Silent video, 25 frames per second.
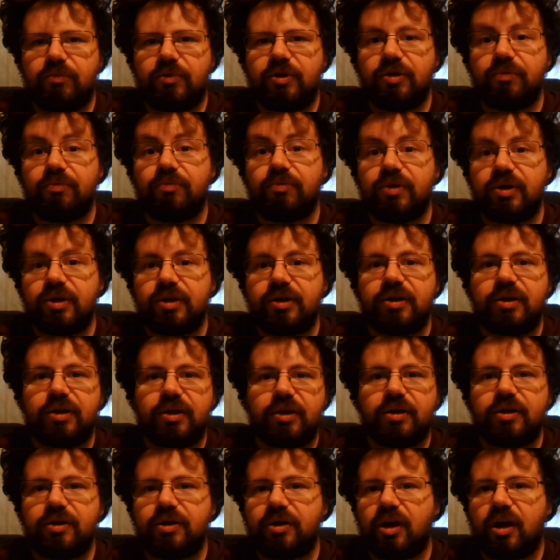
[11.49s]
different
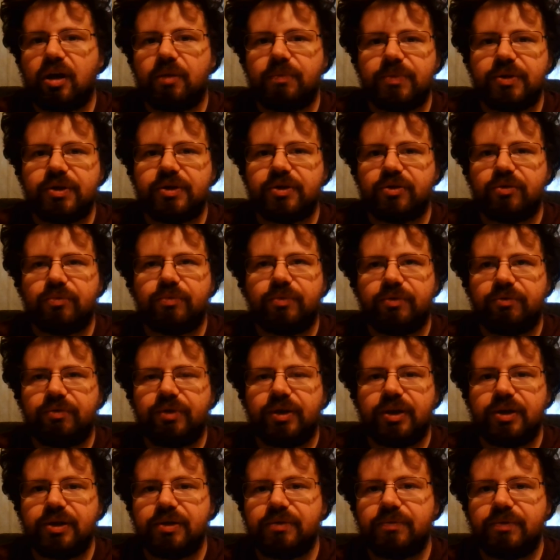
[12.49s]
topics over the
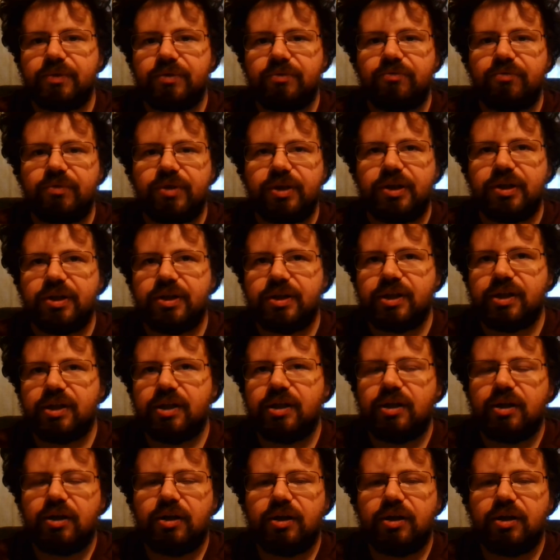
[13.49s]
last few weeks,